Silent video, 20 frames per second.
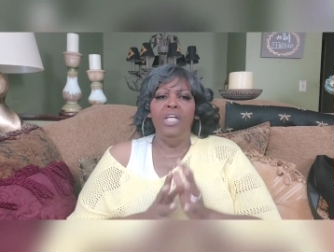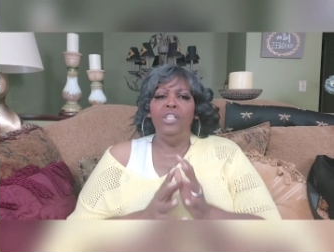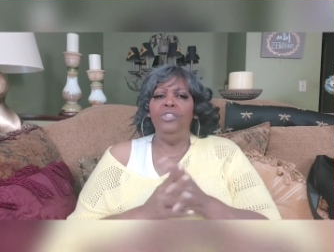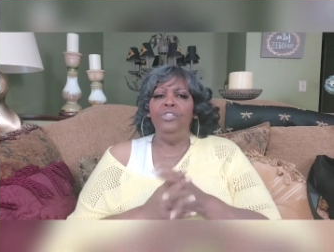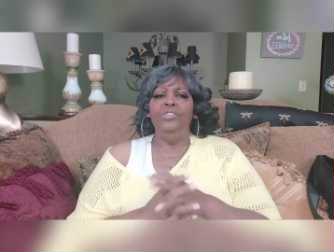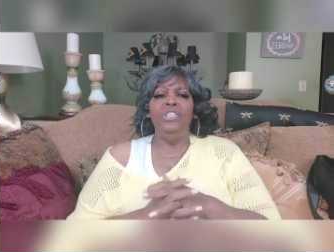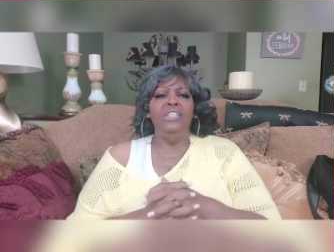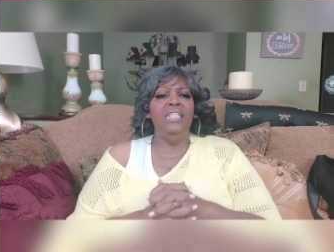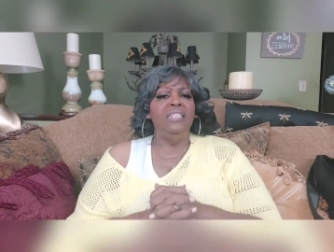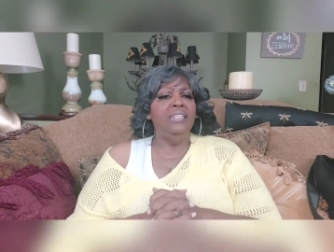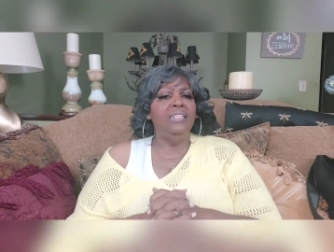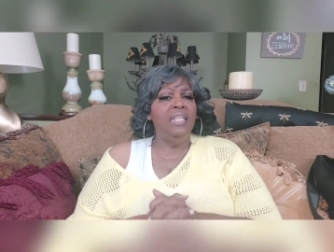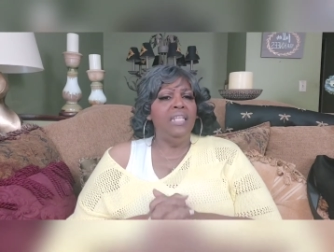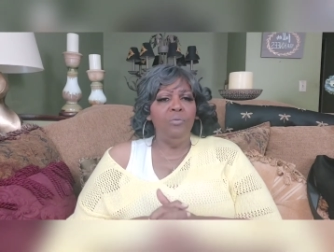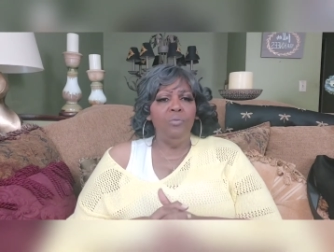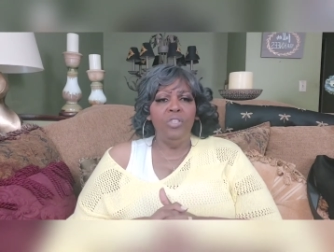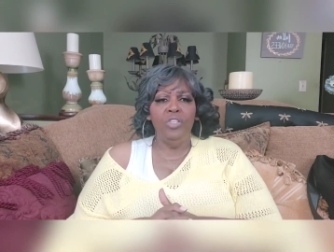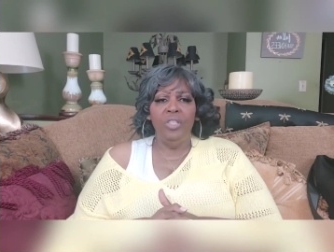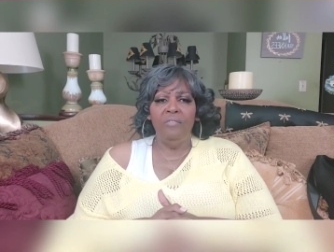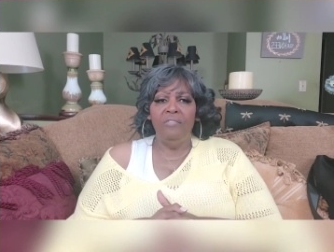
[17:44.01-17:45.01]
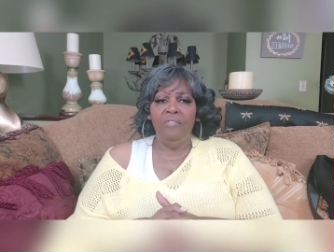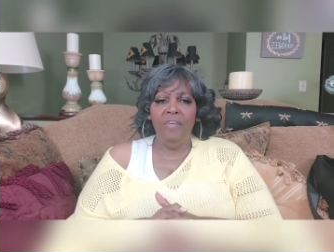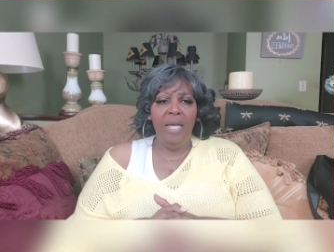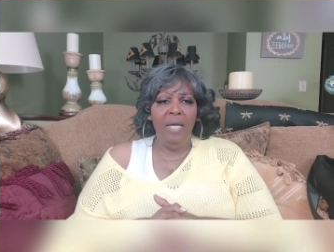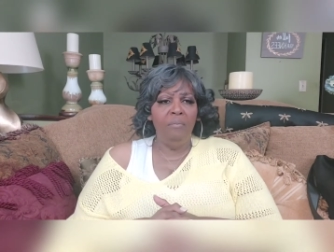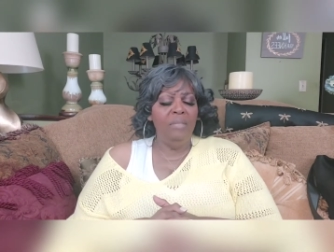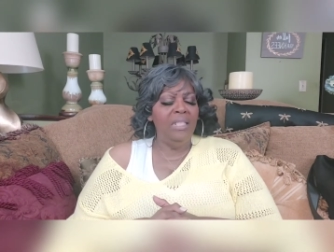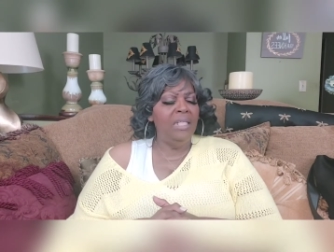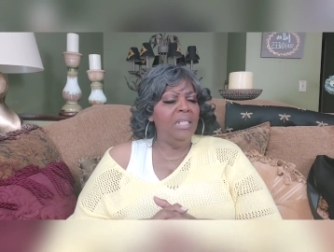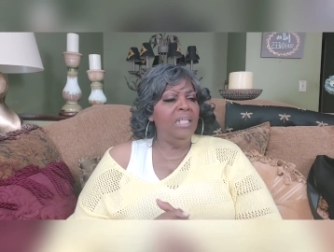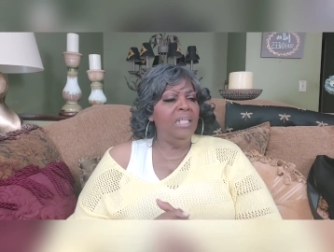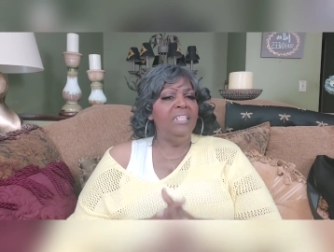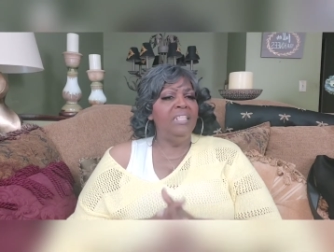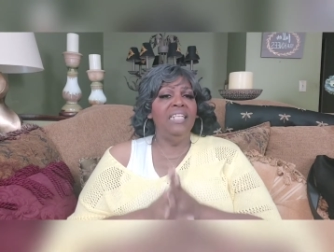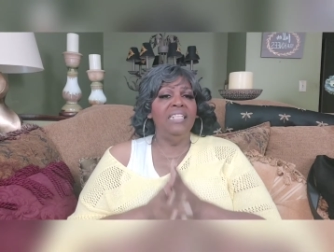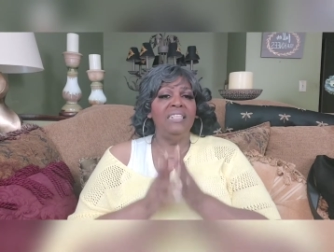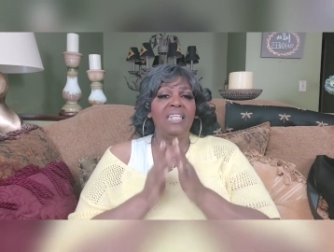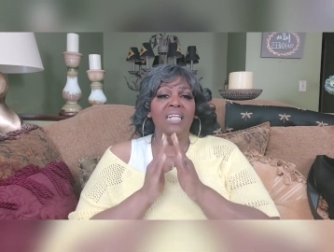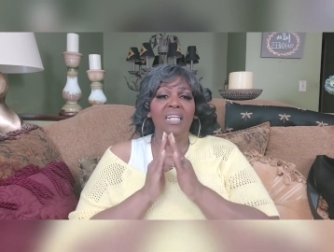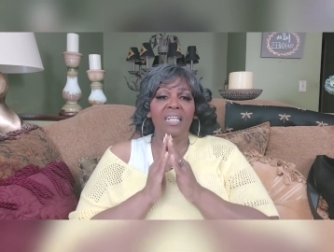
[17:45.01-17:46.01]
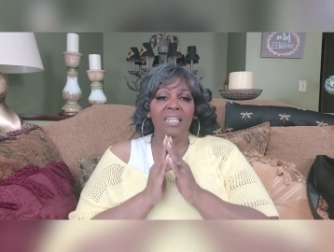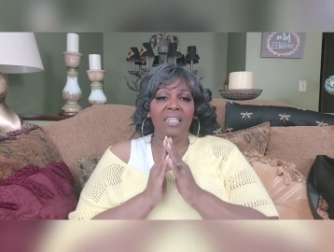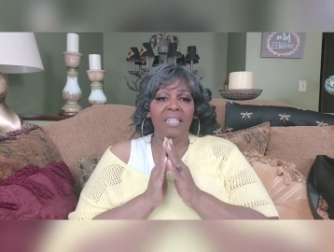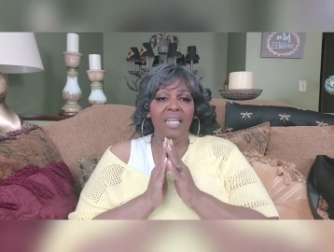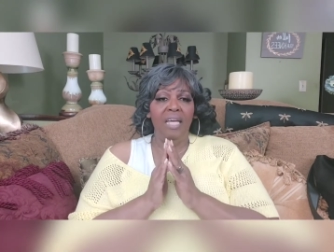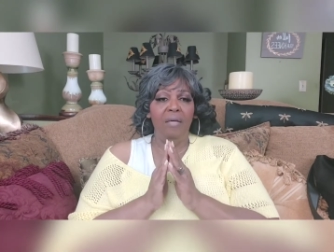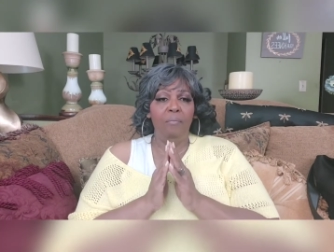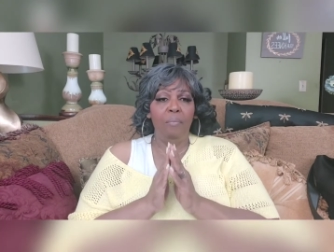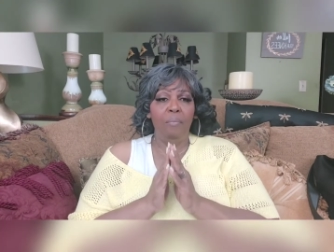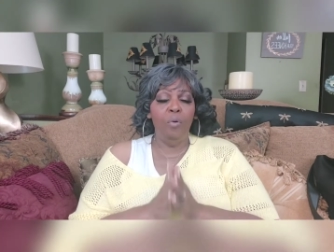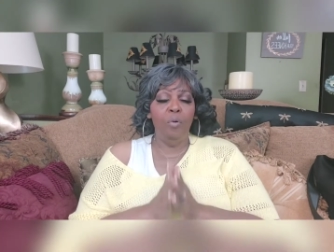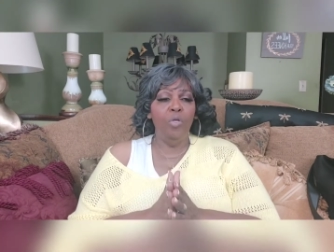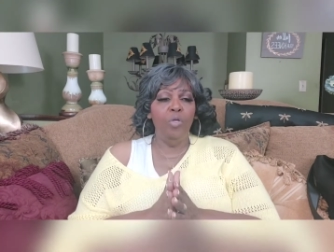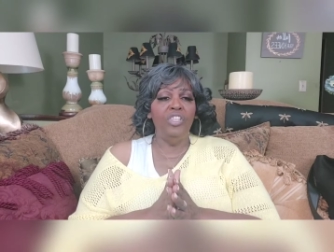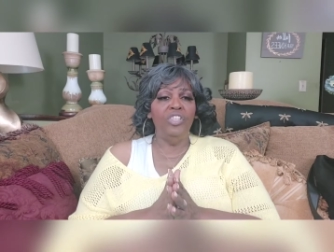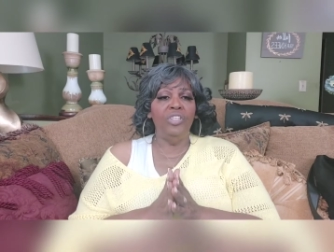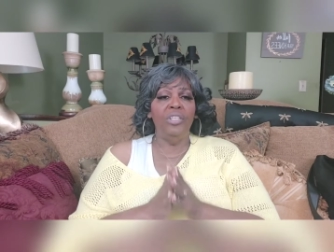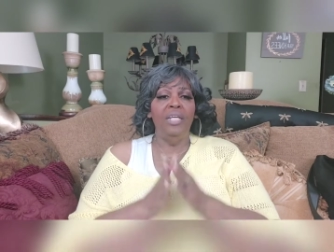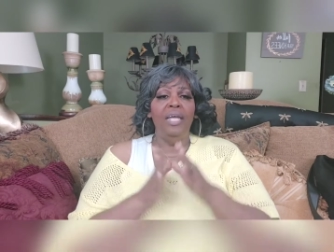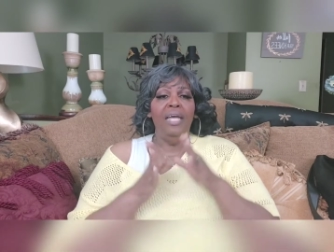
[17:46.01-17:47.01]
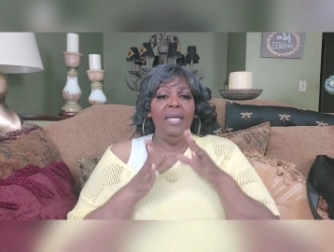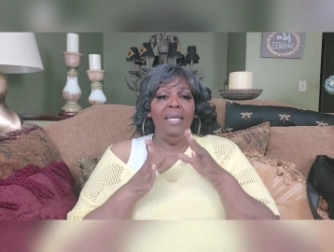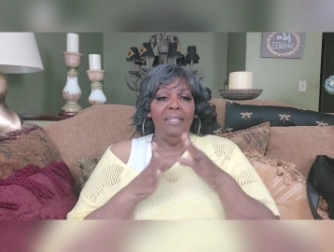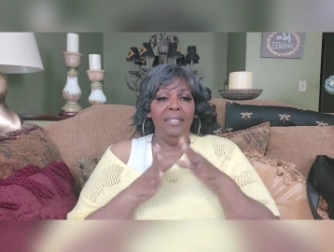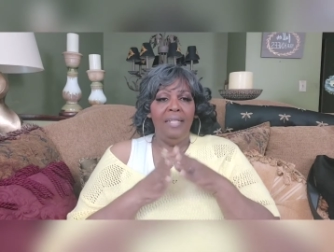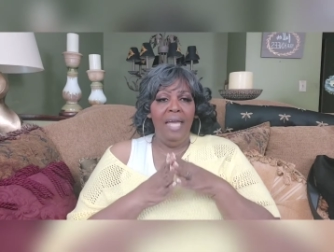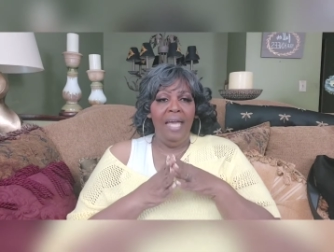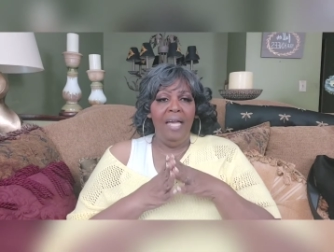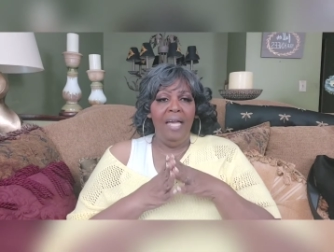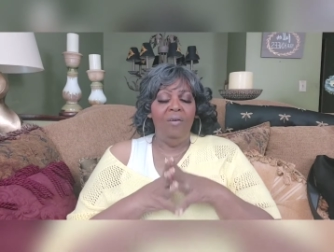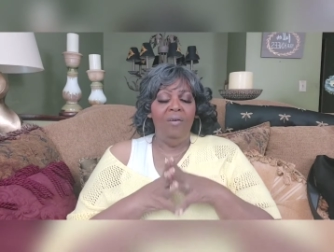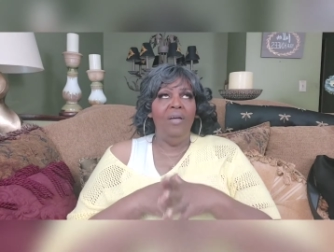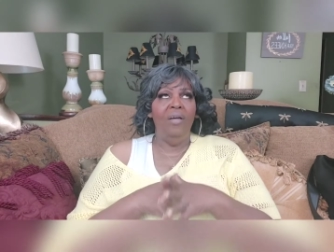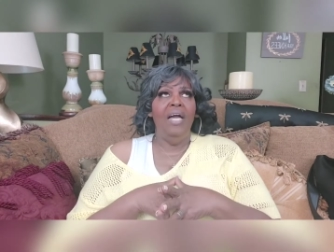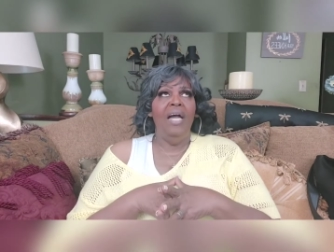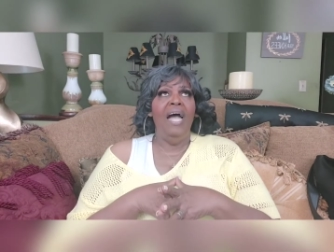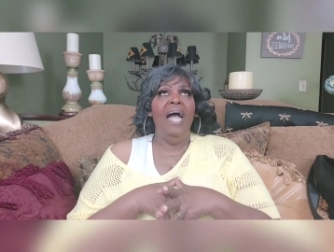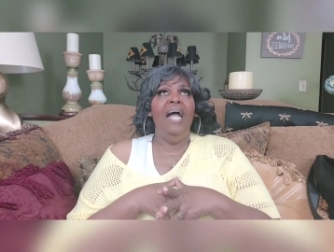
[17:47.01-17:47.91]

You can just eat what your family eat. Just cut that portion down.